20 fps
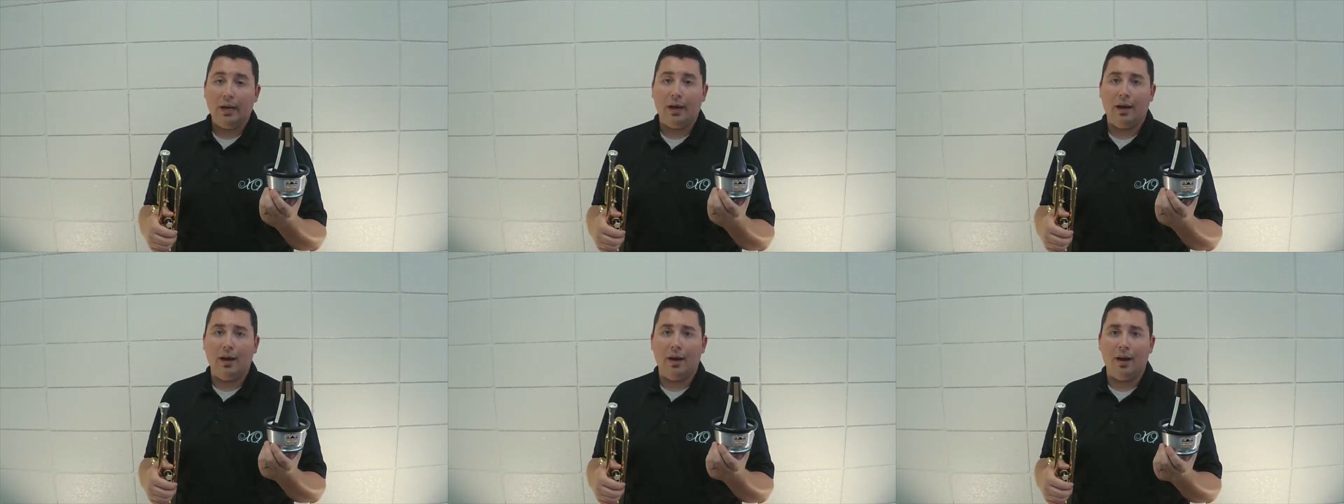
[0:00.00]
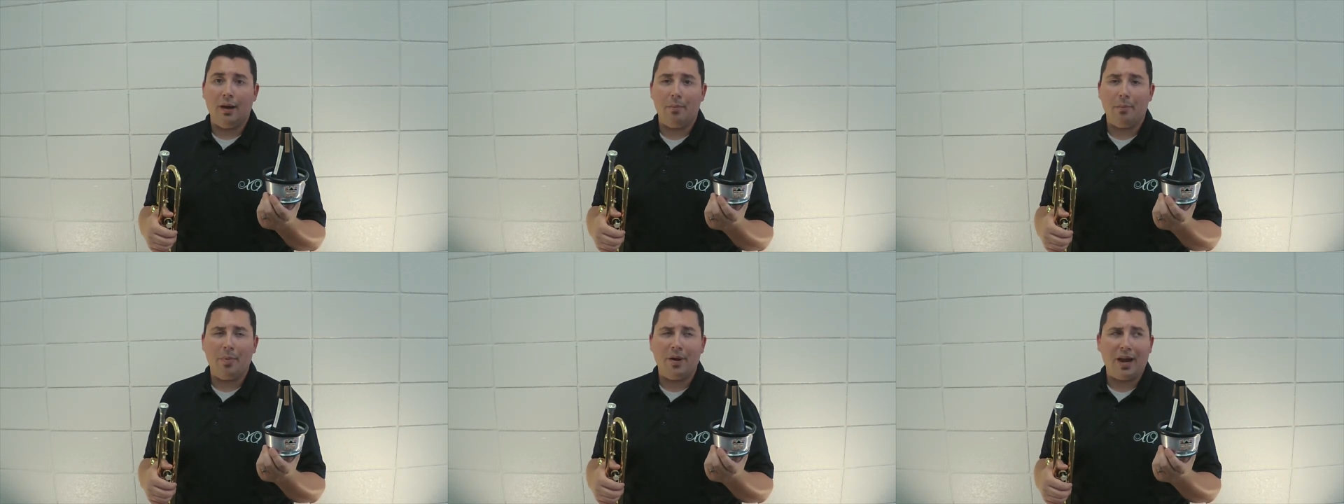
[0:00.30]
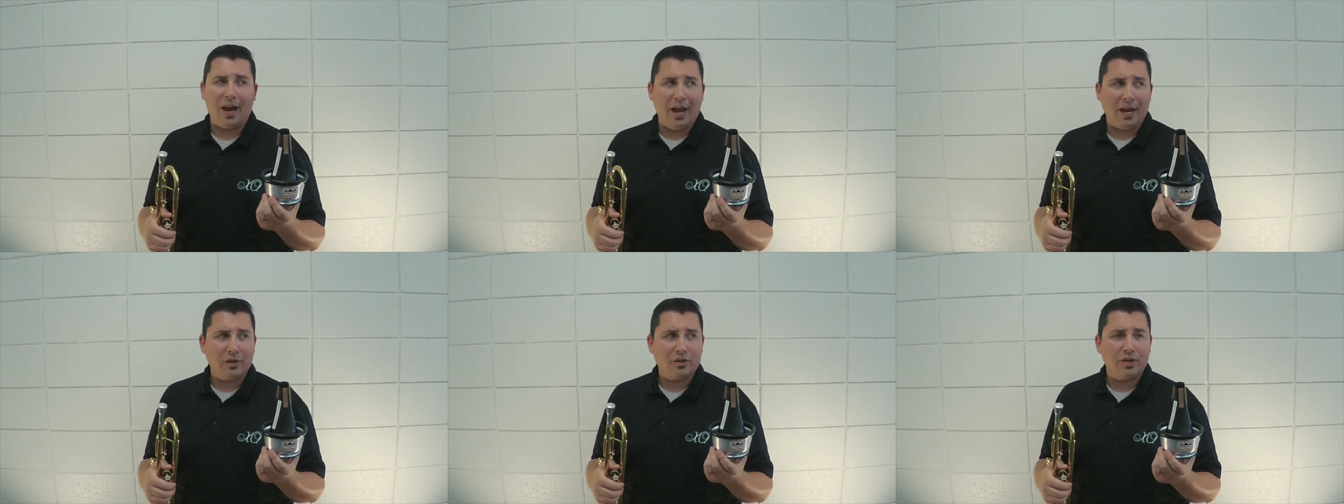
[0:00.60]

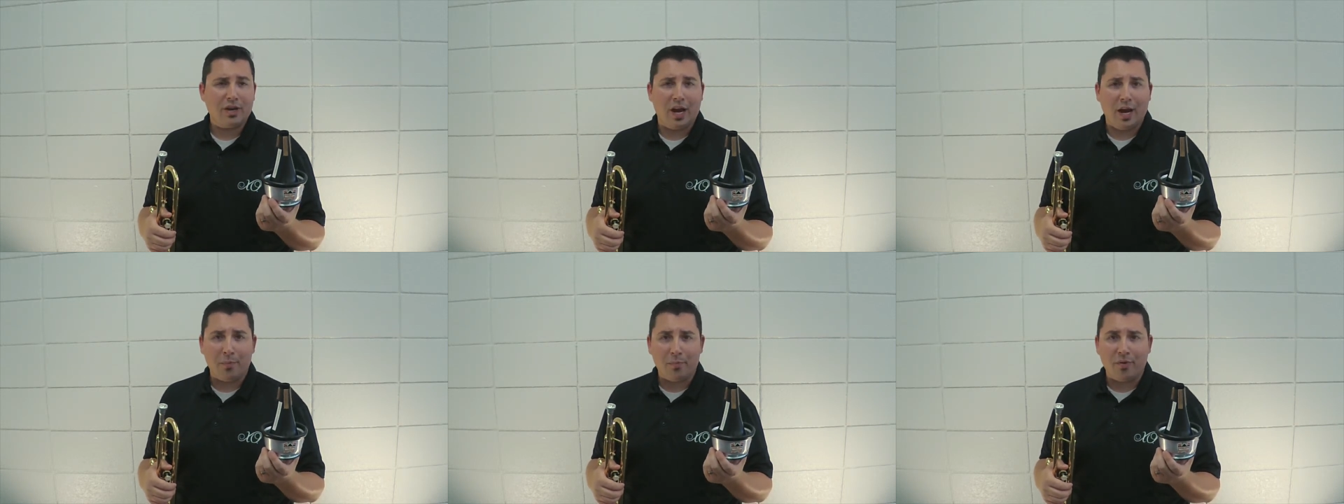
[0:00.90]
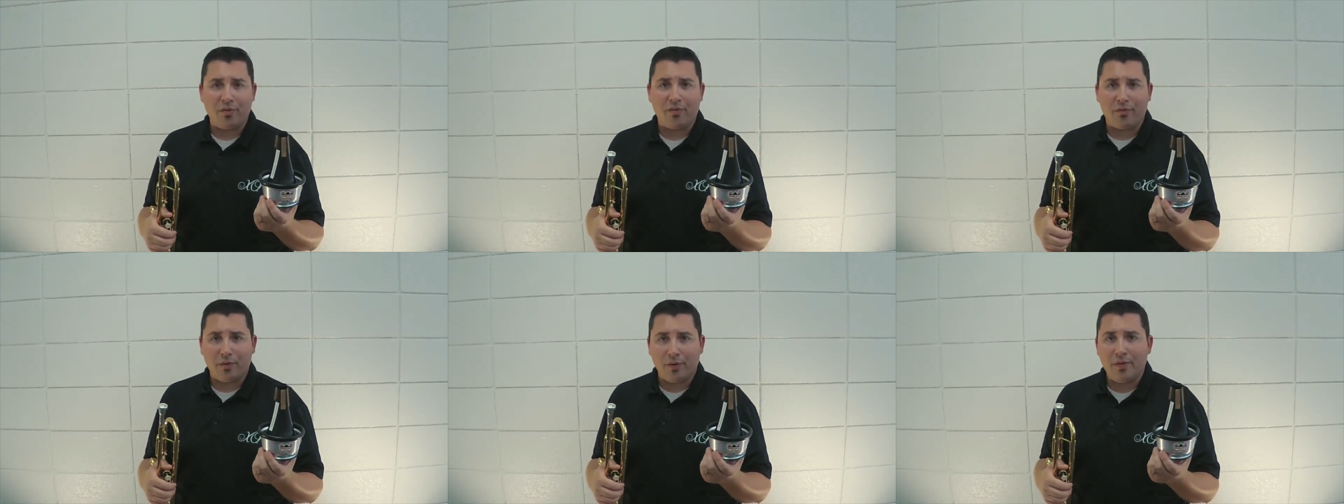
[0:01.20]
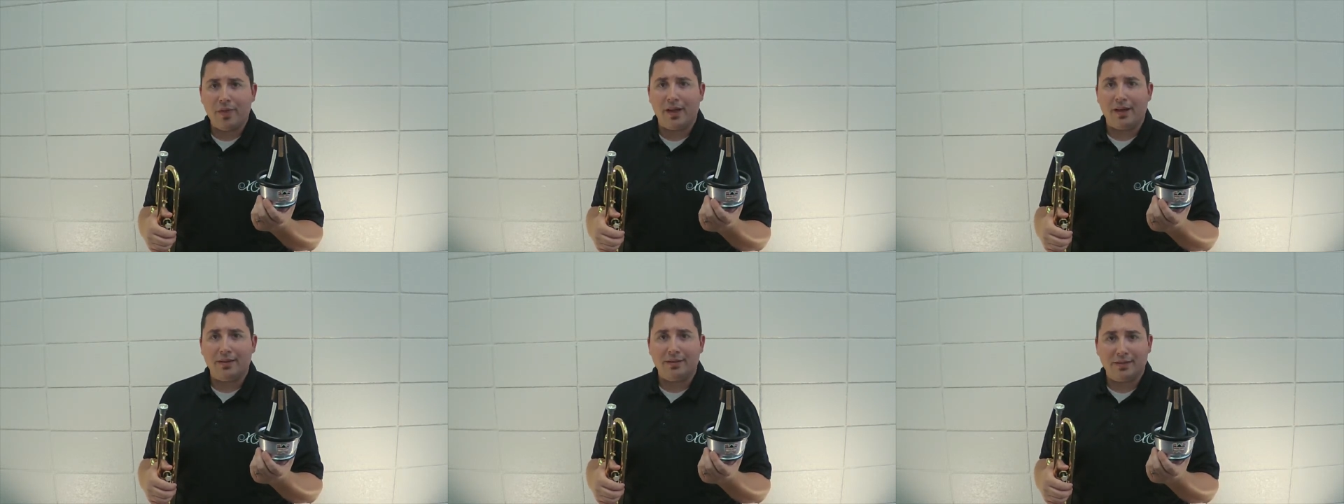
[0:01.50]
But actually I
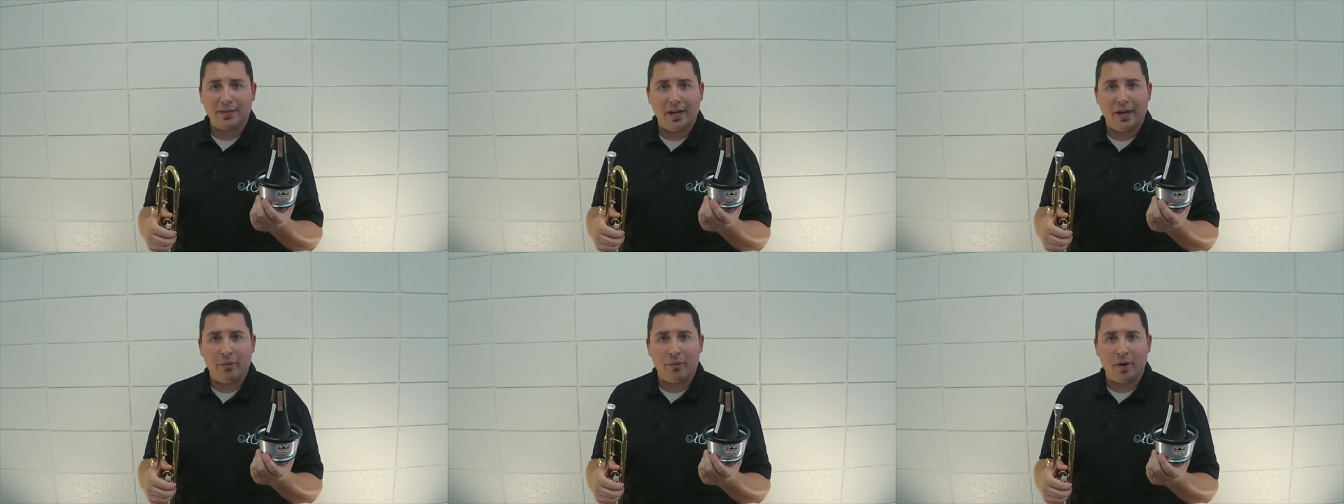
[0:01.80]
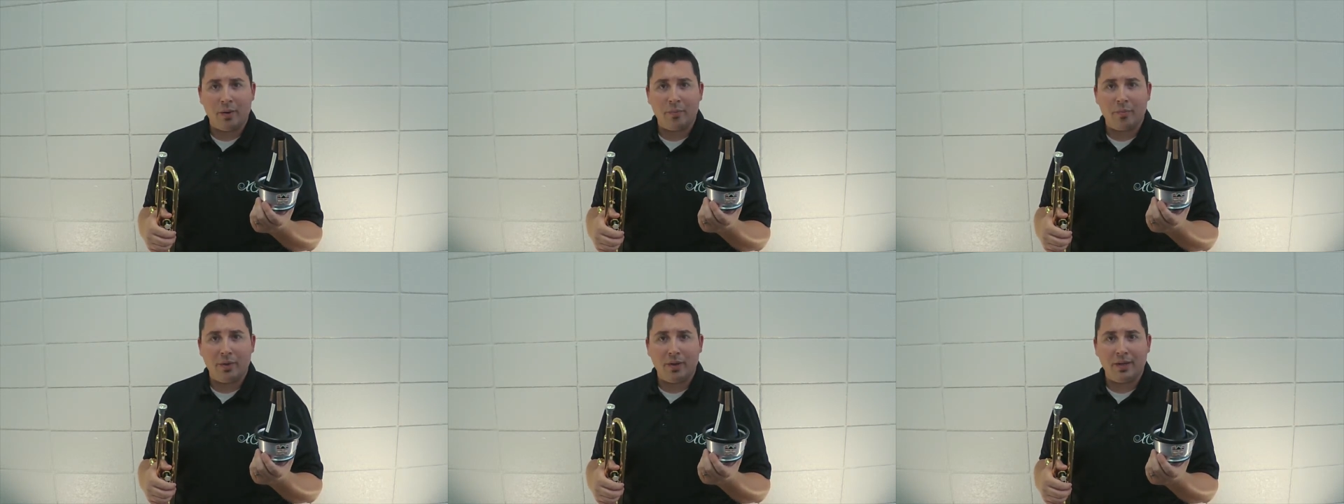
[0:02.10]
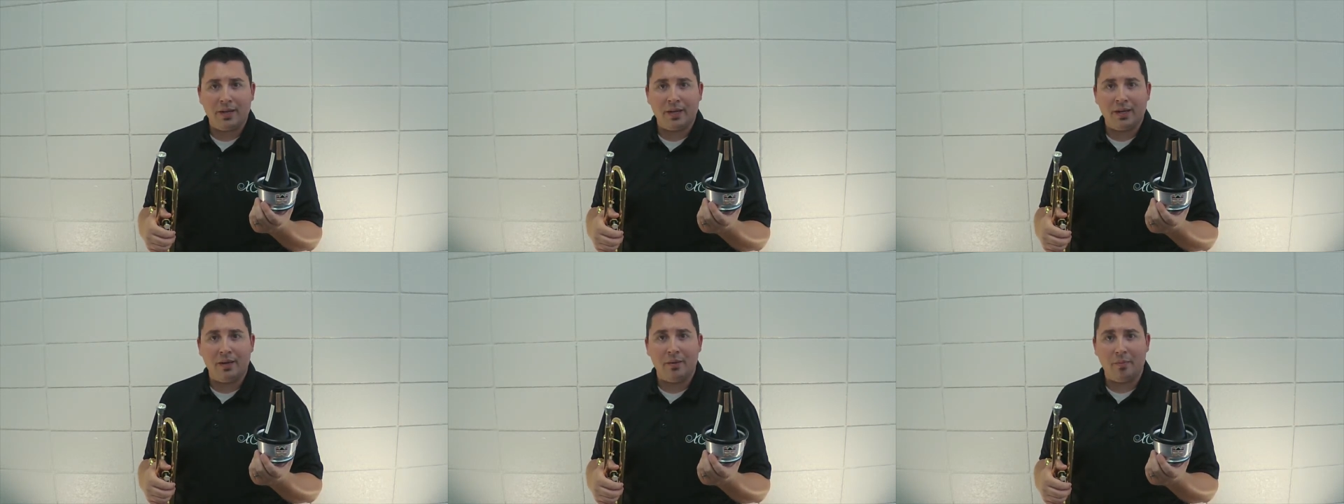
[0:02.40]
prefer that sound when I'm
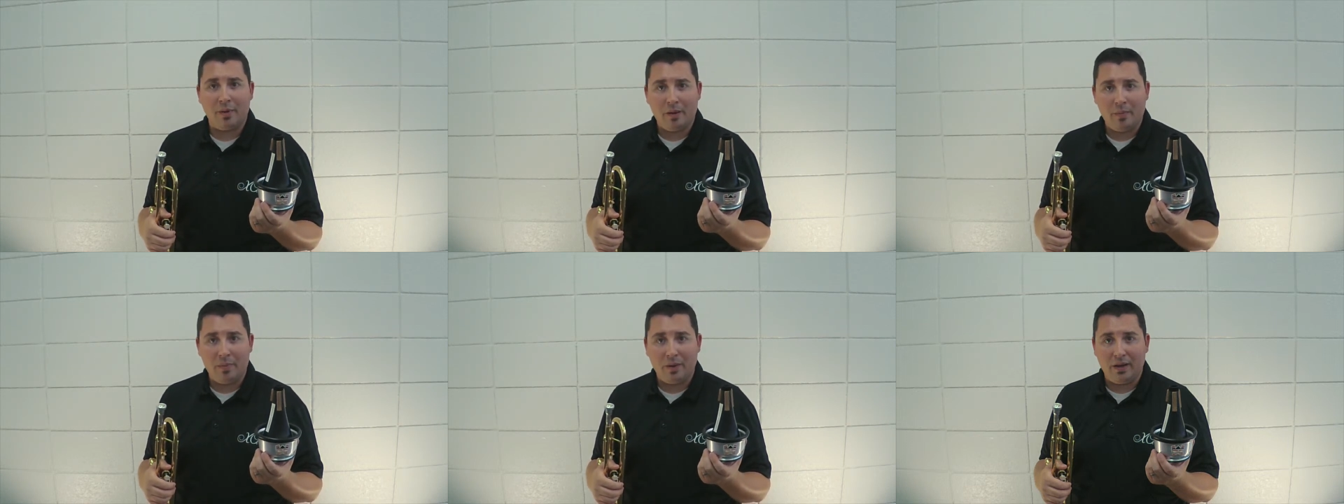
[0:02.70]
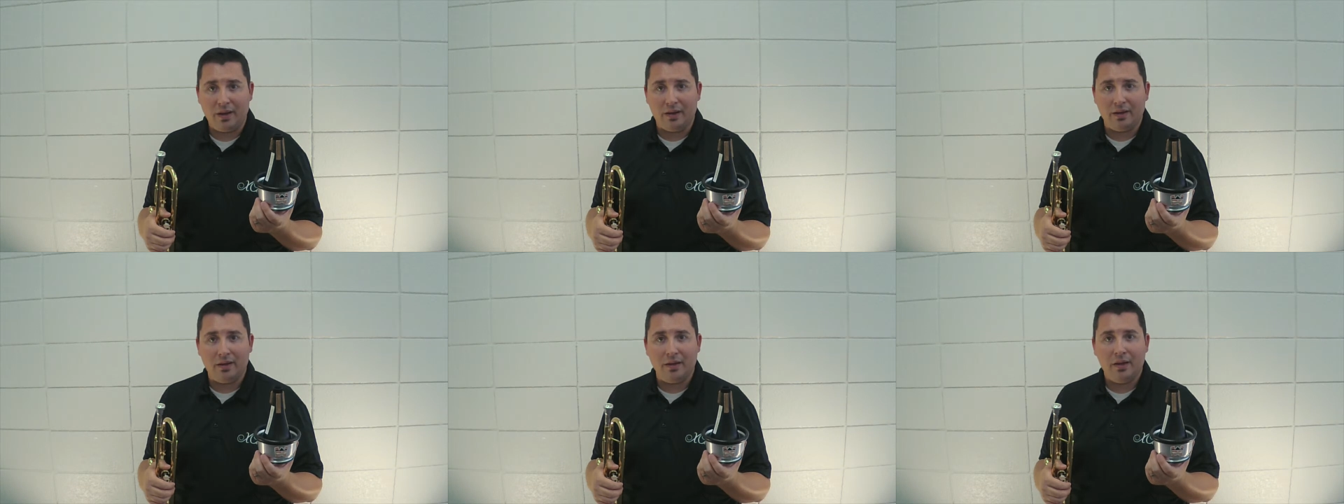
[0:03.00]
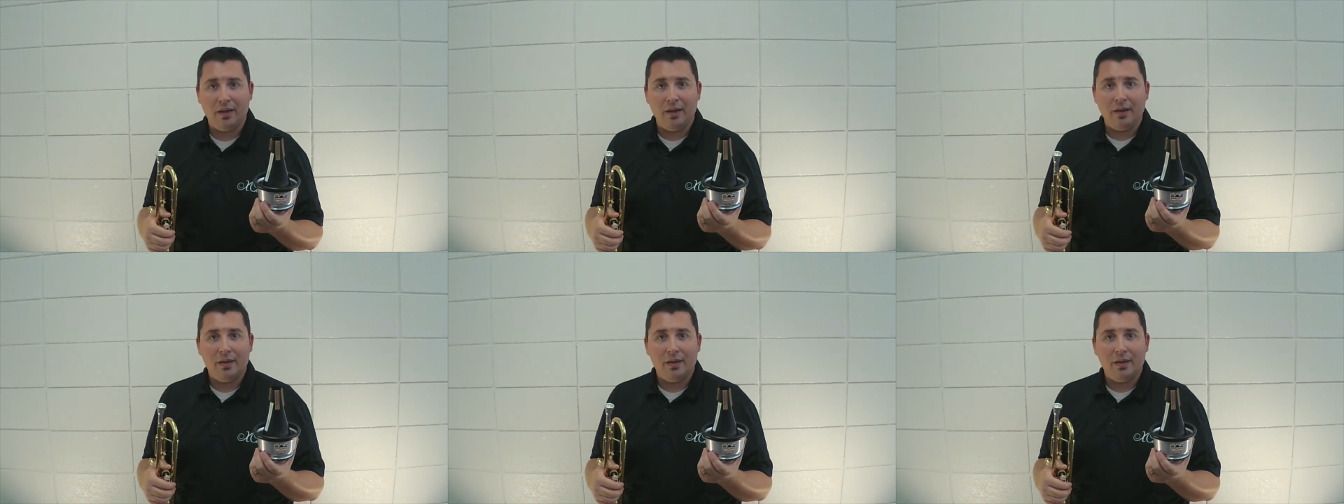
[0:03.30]
playing in a big band,